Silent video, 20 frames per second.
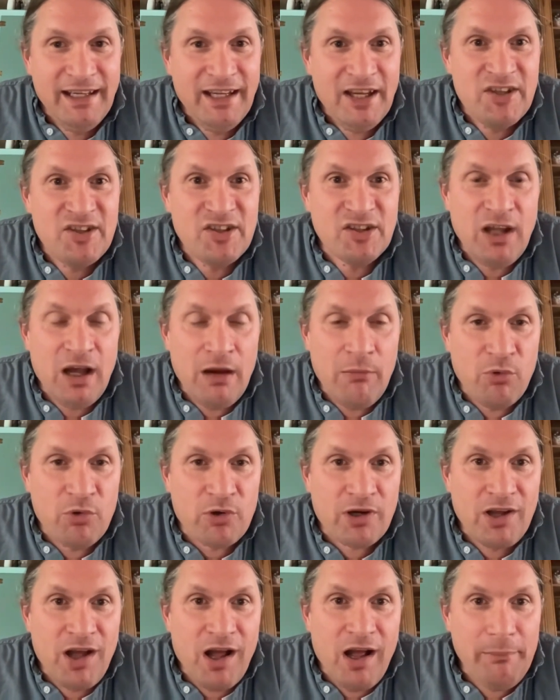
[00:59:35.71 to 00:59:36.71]
is a lot more
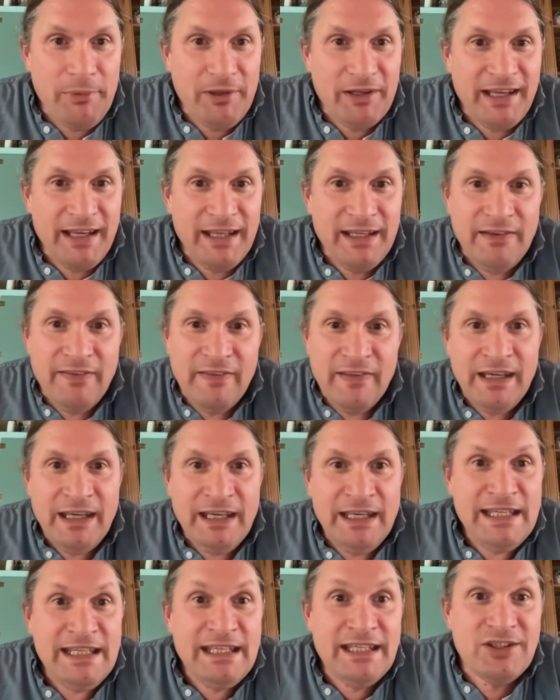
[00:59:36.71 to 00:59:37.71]
complicated than
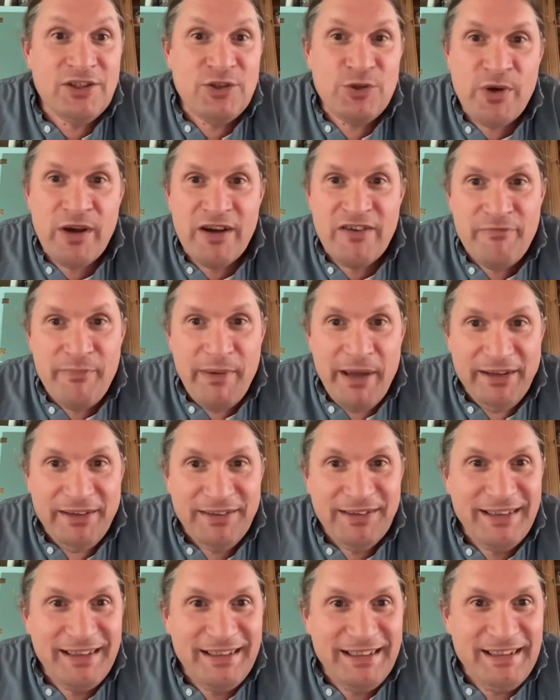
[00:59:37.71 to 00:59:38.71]
it needed to have been.